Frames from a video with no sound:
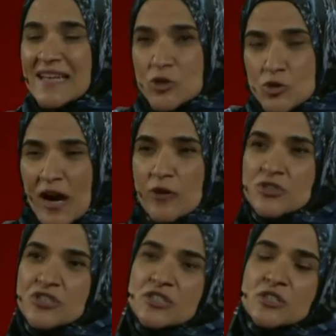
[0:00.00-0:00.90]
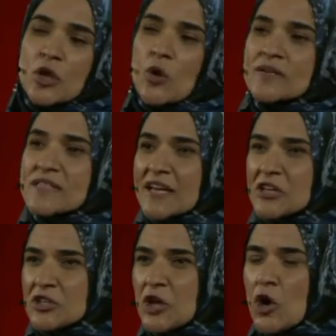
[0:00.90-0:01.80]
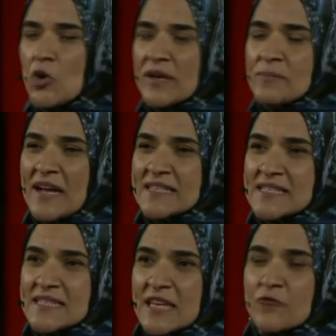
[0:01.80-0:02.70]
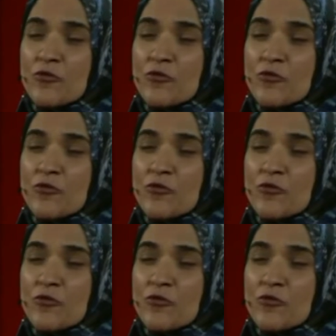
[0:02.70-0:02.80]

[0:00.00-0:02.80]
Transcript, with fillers: crouched as low as I could go in my seat,